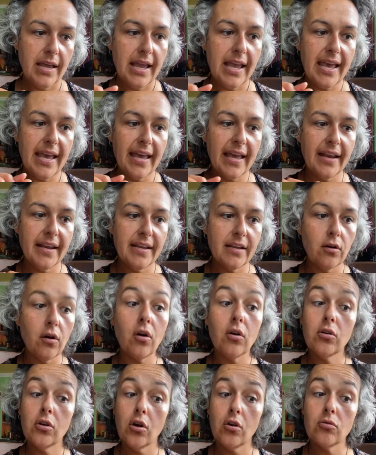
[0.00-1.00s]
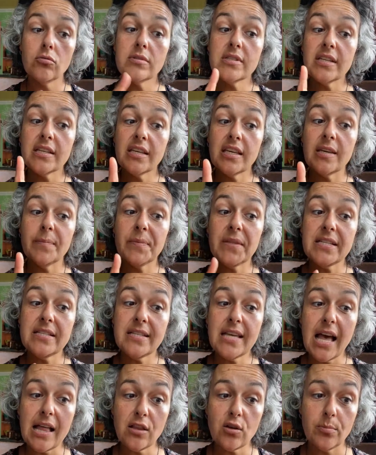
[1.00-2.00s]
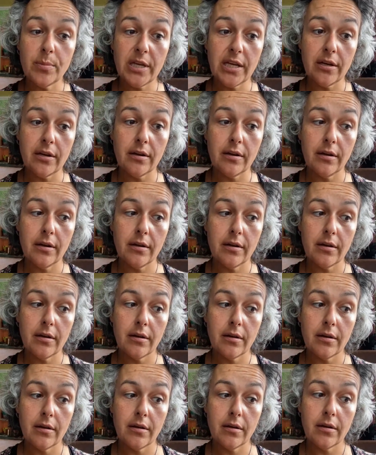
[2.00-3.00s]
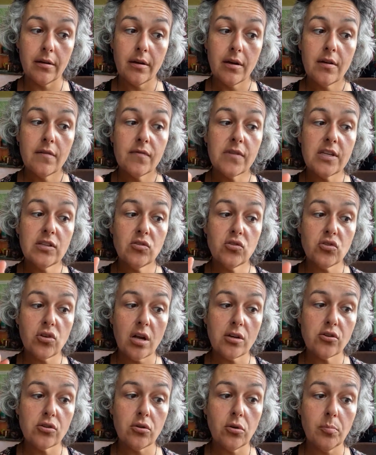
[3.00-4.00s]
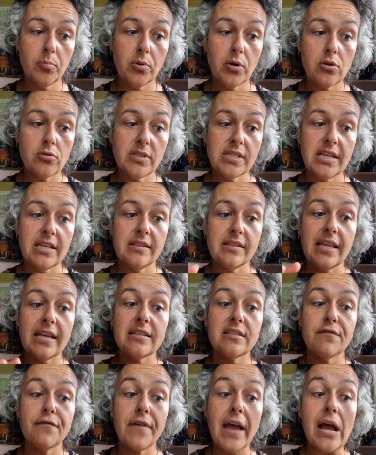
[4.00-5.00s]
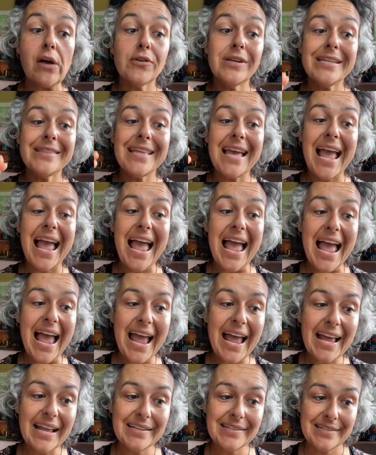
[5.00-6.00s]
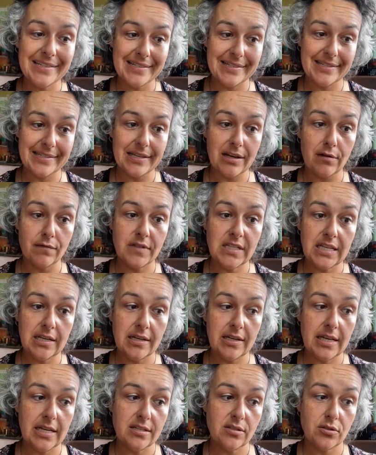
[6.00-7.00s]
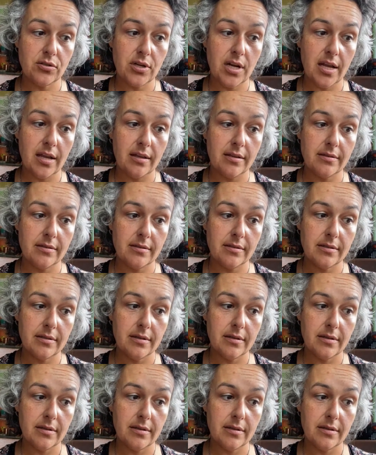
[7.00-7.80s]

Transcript: and to keep the telomere, the structural protein that's found at the ends of DNA strands,